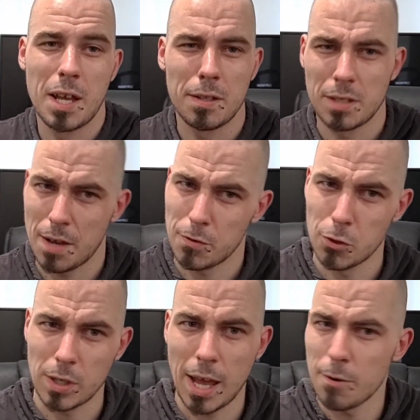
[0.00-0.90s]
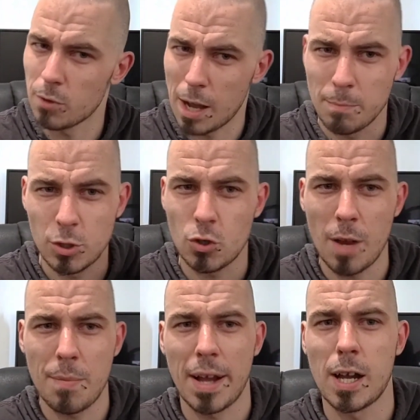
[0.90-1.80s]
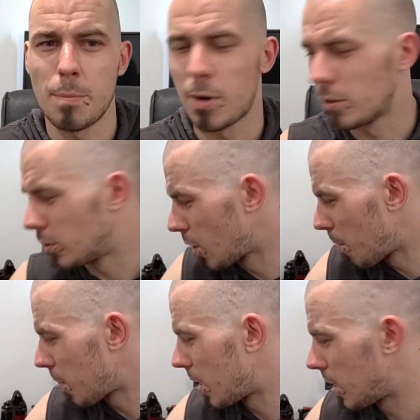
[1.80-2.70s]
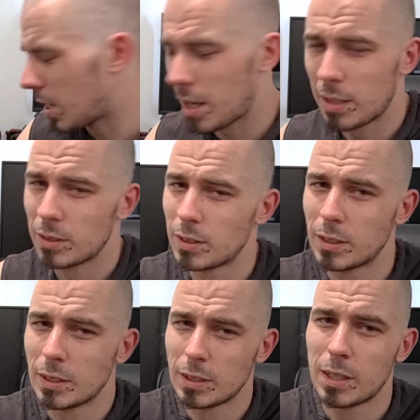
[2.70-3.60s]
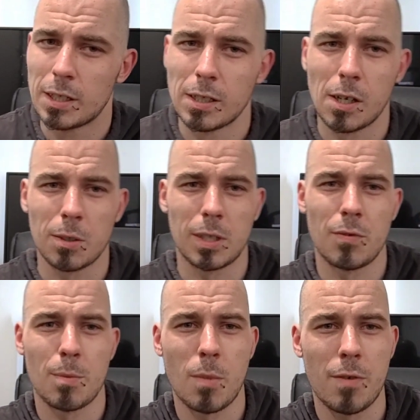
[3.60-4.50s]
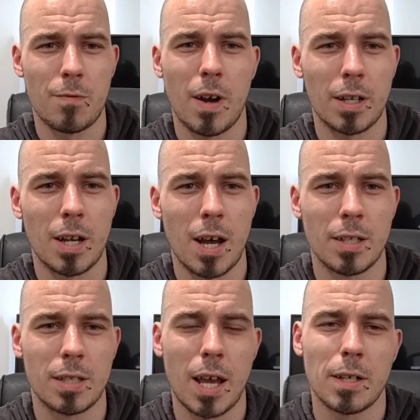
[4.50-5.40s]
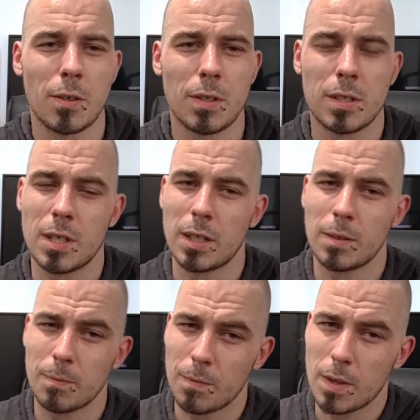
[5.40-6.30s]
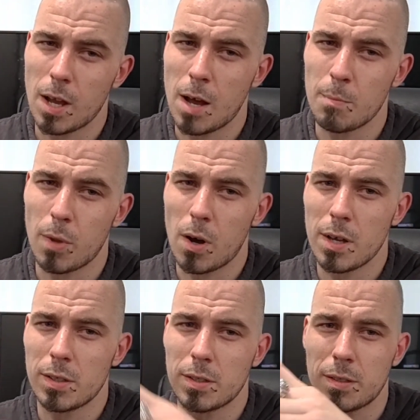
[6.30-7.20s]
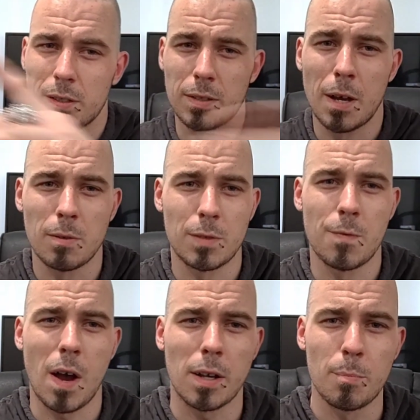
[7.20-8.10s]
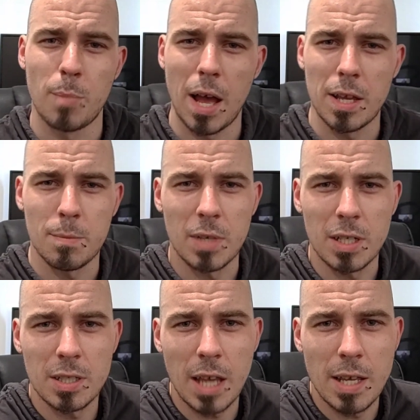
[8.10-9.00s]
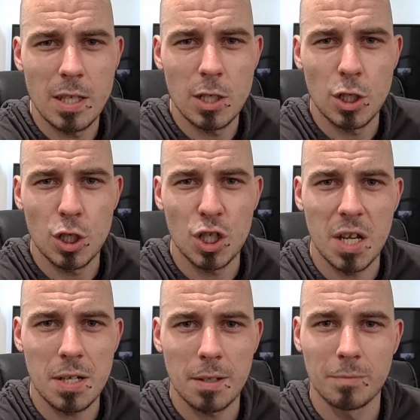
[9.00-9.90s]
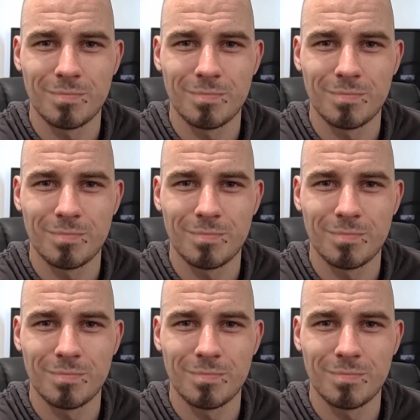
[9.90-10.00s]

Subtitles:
down. Let's have a look at it. We'll come straight back up on top and I'll give you my fucking hard take on this thing. Unbiased because no one's fucking paying me to say this shit.